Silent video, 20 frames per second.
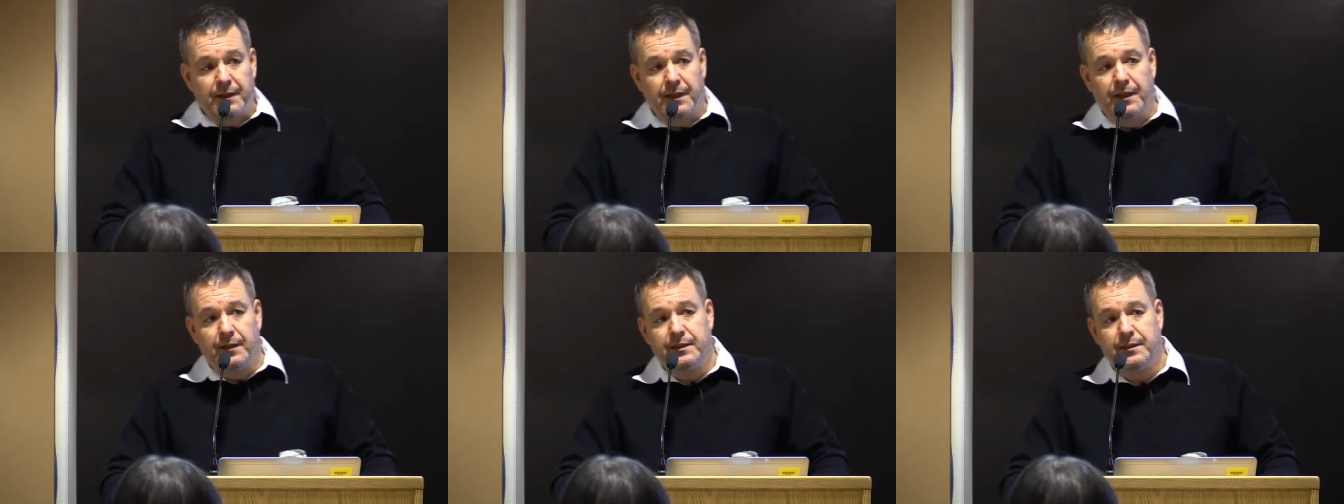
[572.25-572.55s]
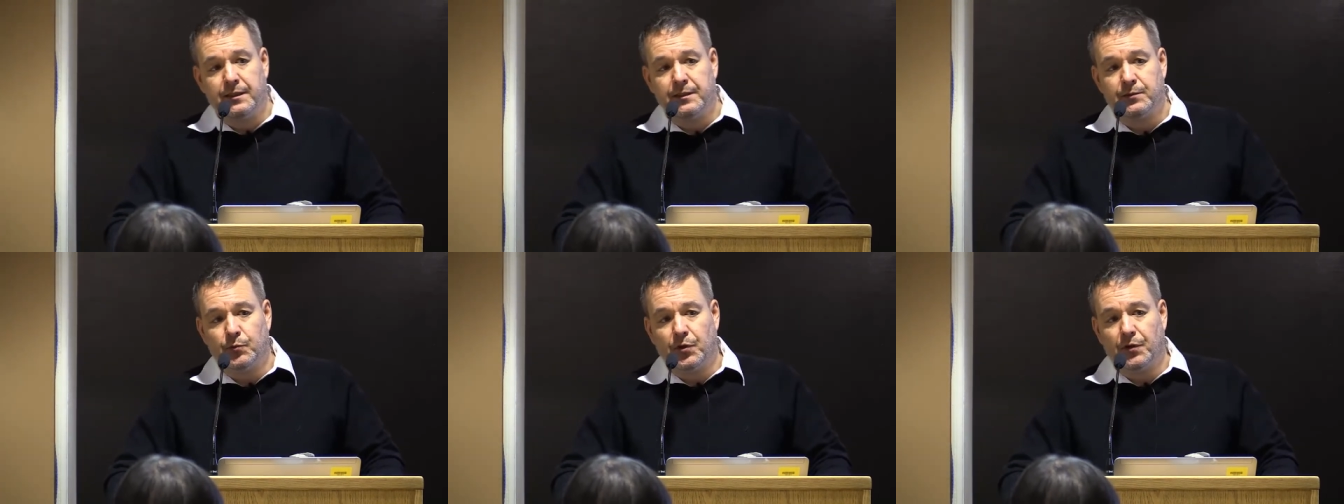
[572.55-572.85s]

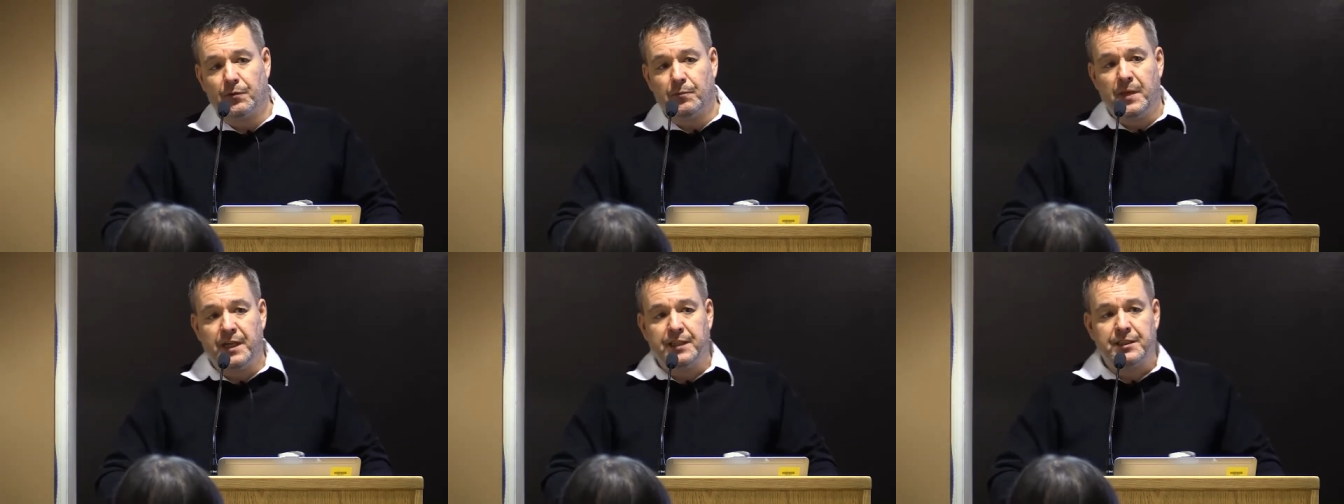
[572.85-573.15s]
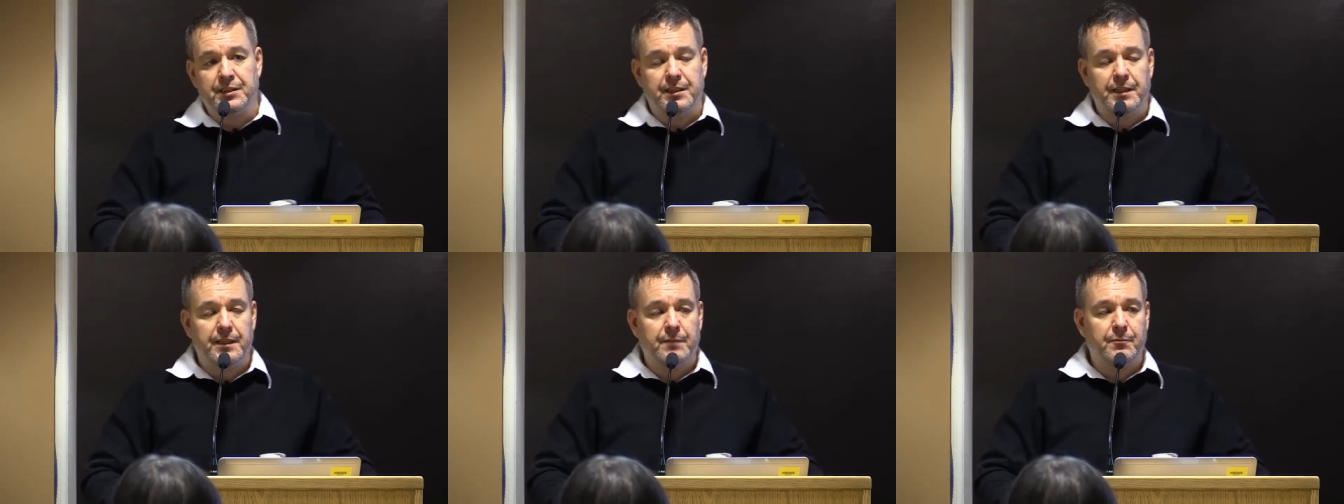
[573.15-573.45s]
is worth
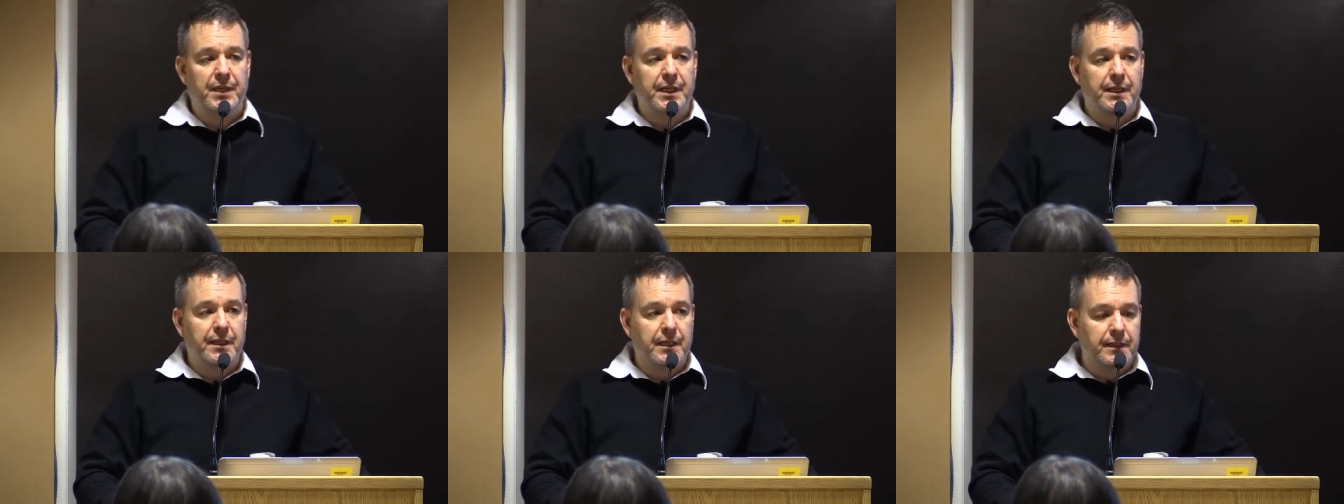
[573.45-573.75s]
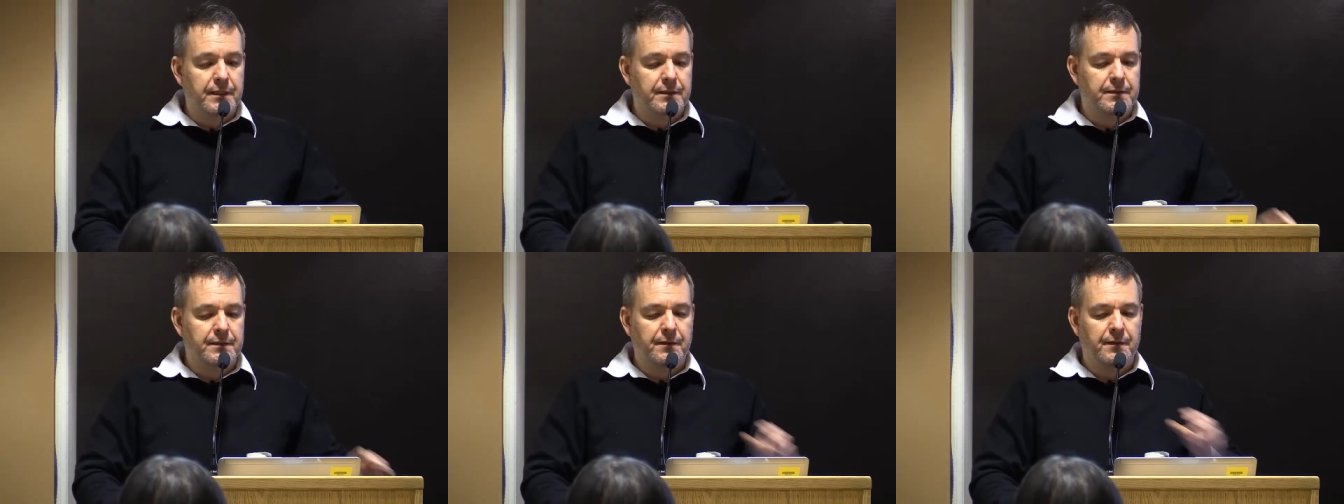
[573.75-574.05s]
mentioning,
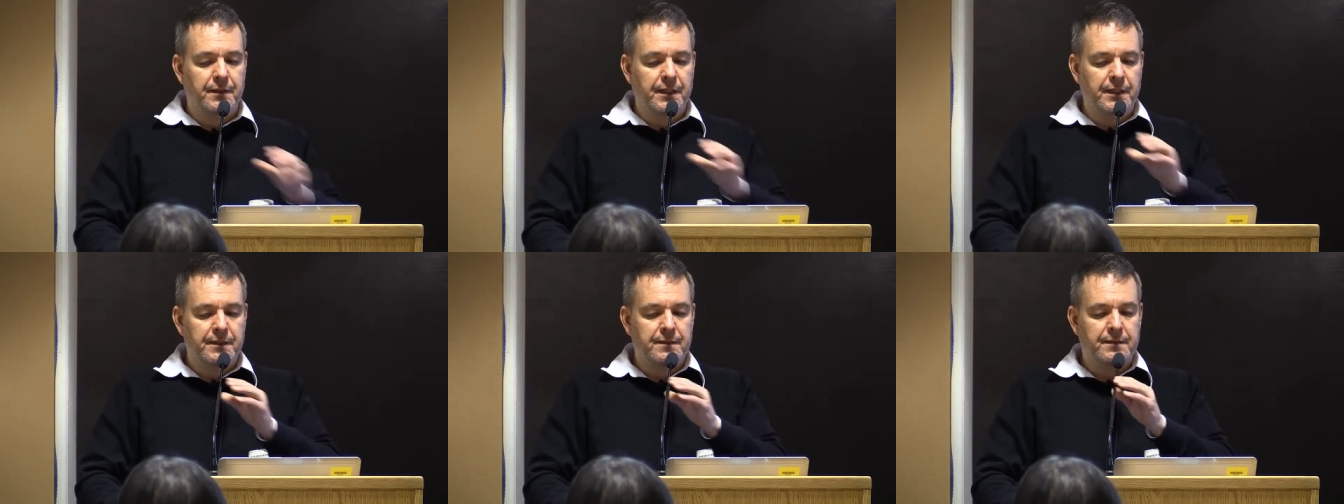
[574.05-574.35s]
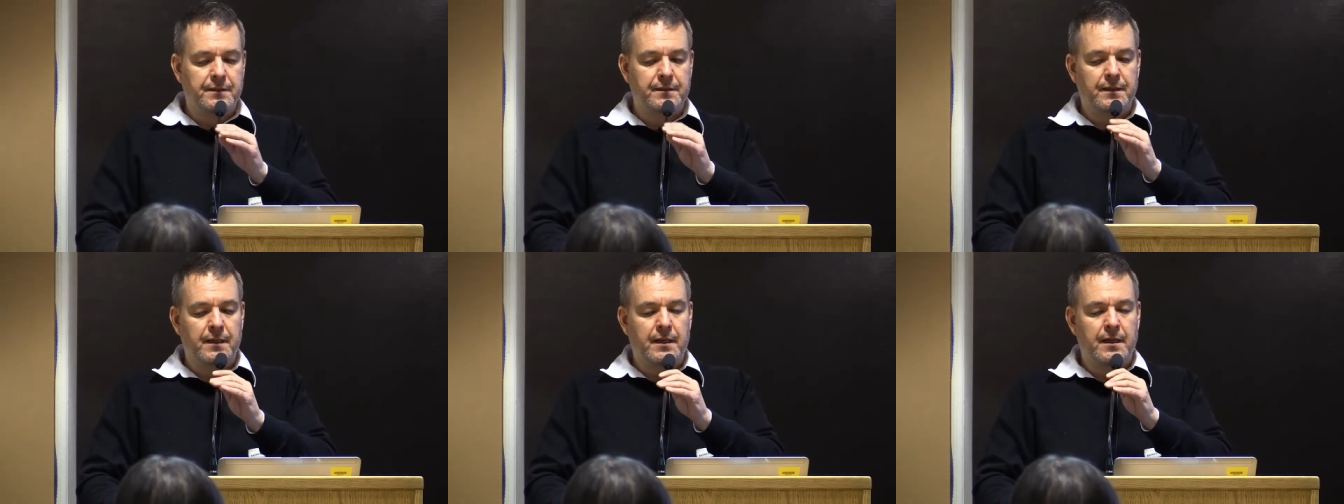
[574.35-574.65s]
because these